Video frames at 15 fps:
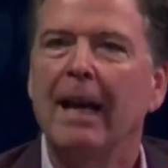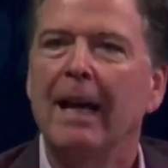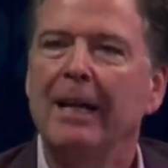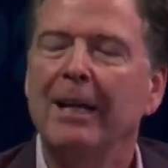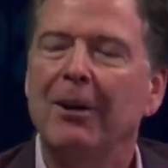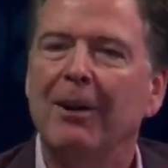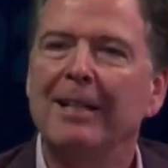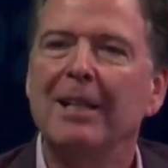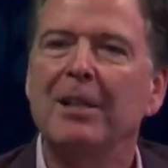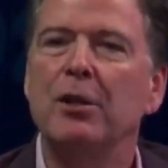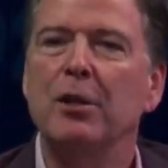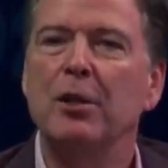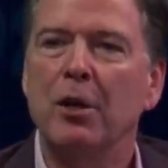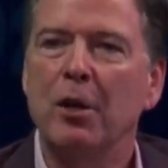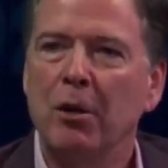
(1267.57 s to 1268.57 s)
You know, I
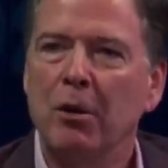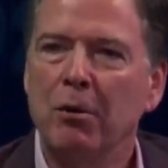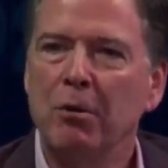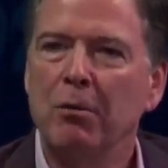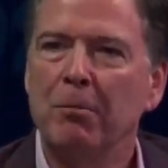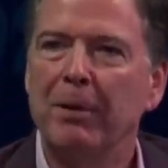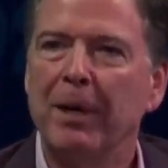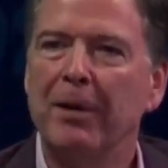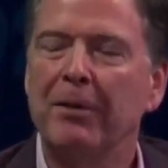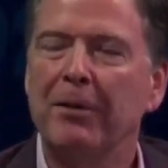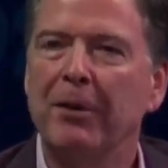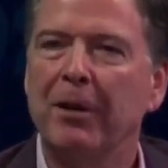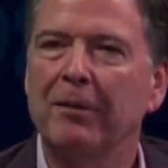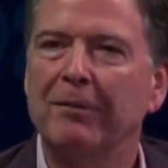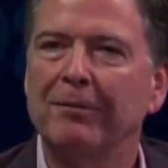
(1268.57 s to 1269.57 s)
didn't know, but I
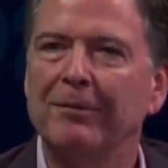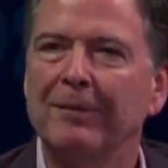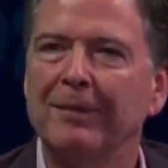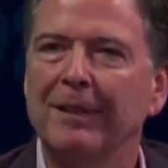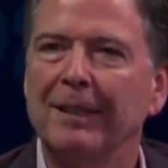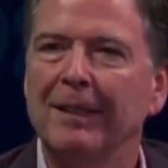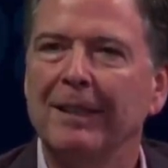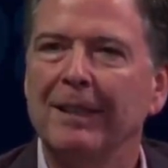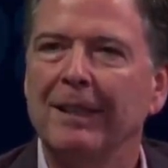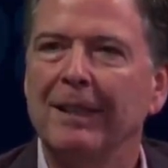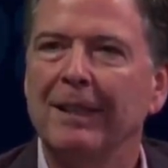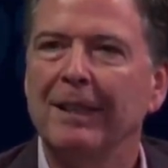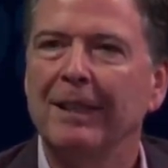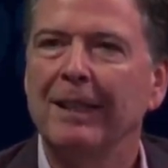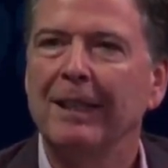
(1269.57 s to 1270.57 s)
thought,
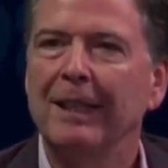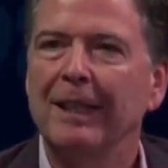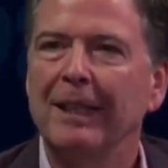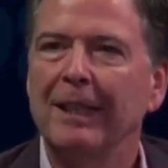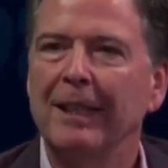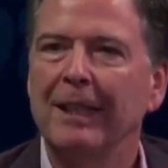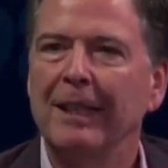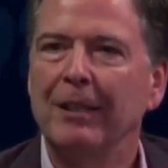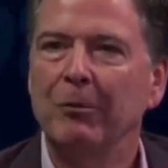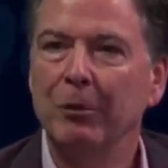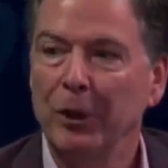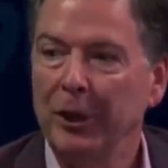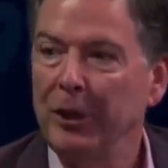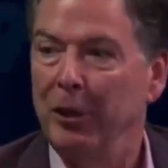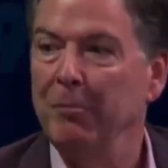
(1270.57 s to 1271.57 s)
there
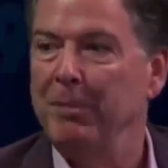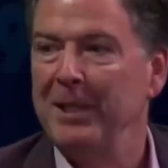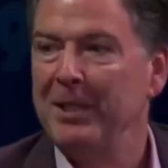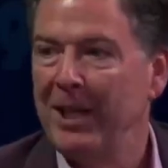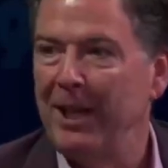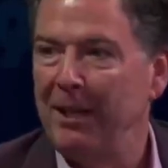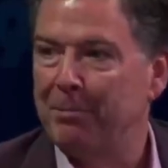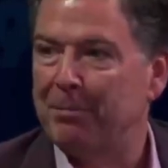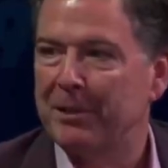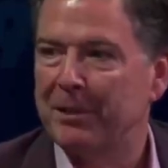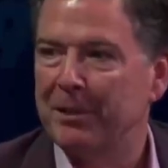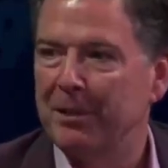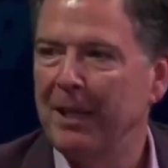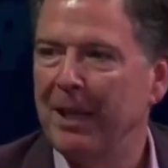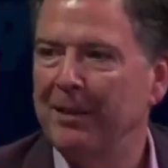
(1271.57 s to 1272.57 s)
really could be tapes.
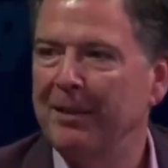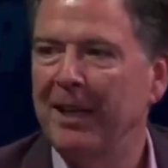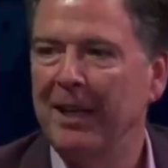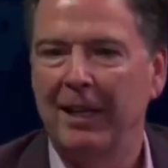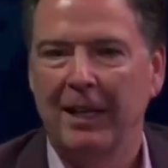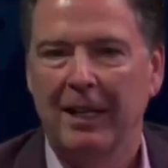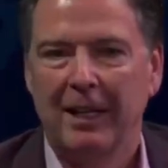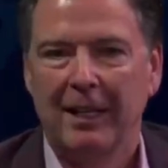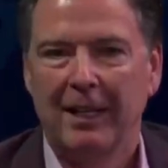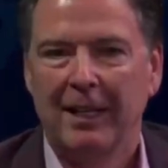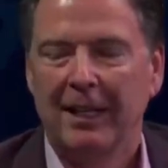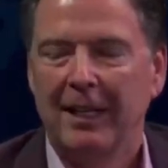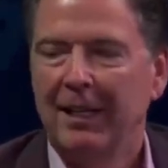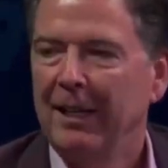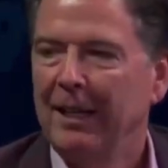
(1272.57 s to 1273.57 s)
I mean, I think,
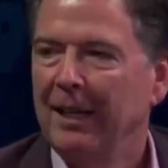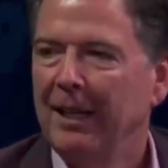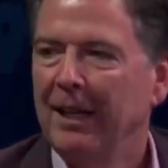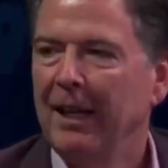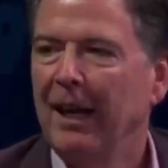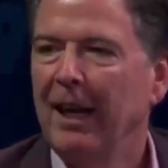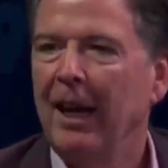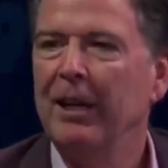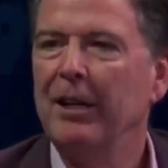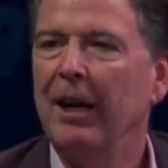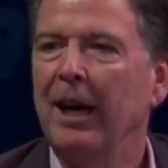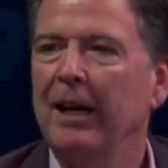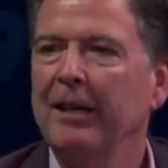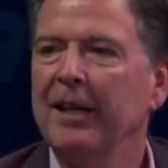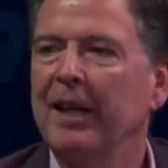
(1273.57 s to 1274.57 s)

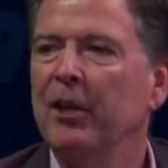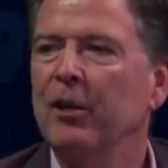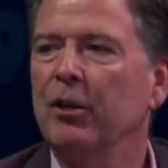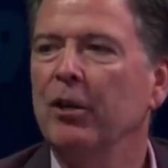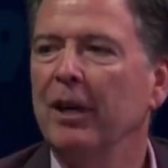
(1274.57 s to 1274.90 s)
I think I...